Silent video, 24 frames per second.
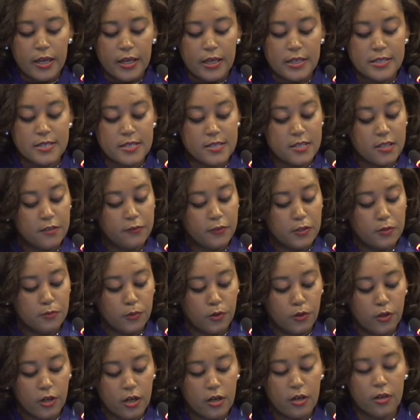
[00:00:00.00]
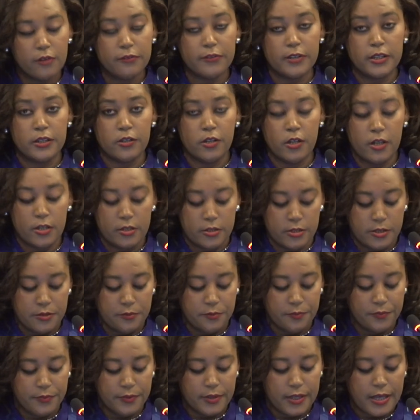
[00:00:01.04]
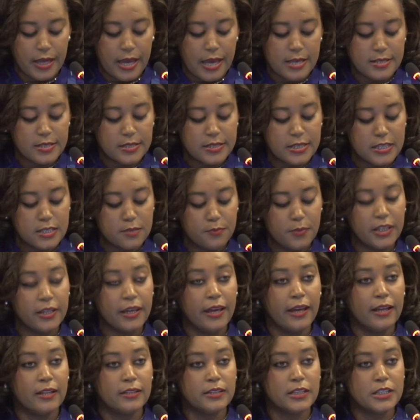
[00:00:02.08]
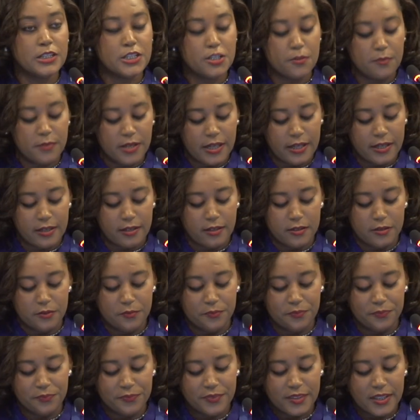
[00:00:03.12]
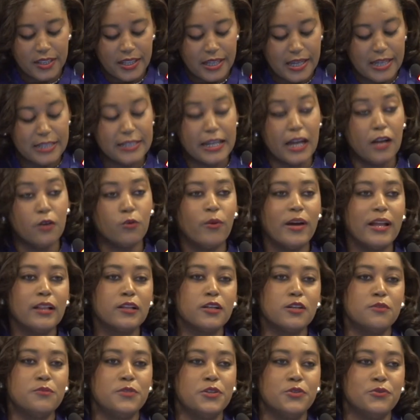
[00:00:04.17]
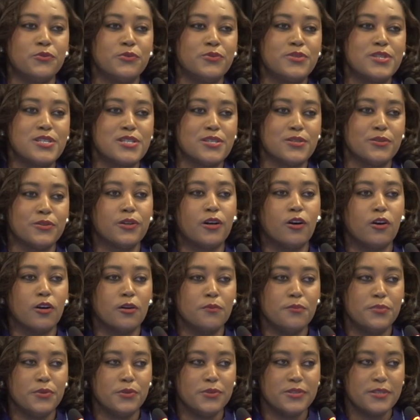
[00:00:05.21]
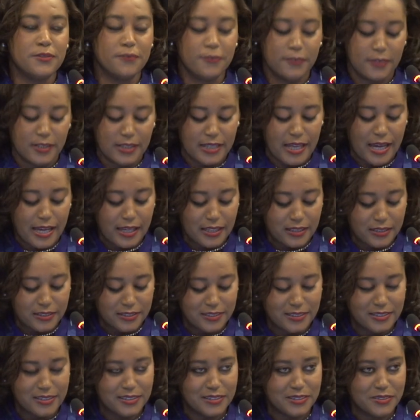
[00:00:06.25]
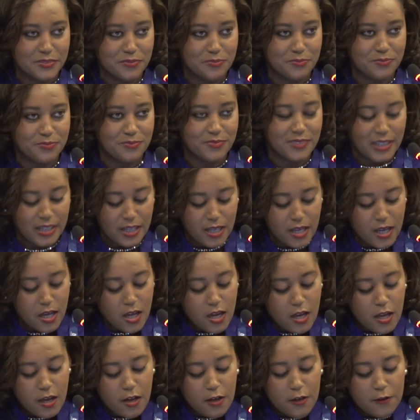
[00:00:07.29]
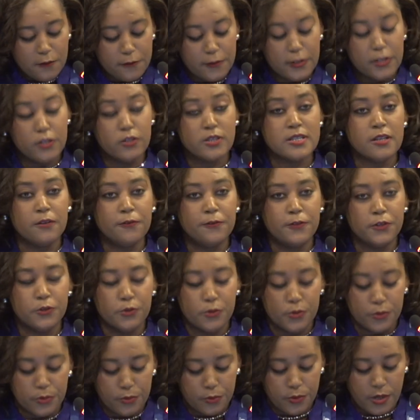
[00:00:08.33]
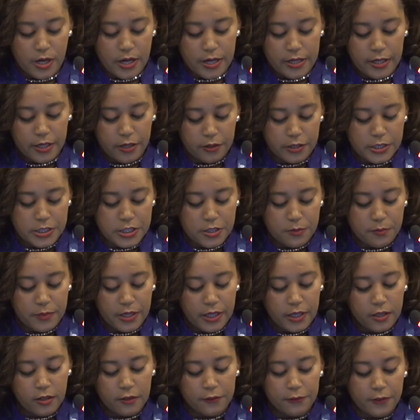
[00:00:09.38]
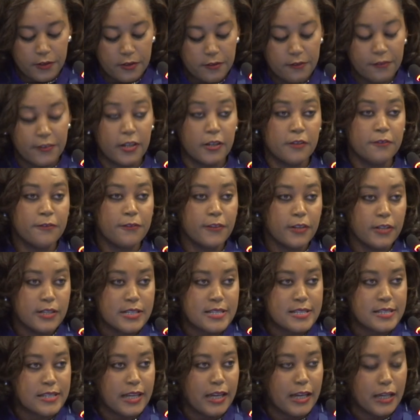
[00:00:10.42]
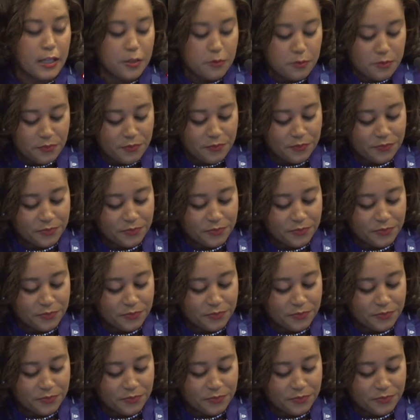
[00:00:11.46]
It is even more of an honor as it is being held in Jamaica, and I welcome you to our beautiful island. For those of you who are here in Jamaica for the very first time,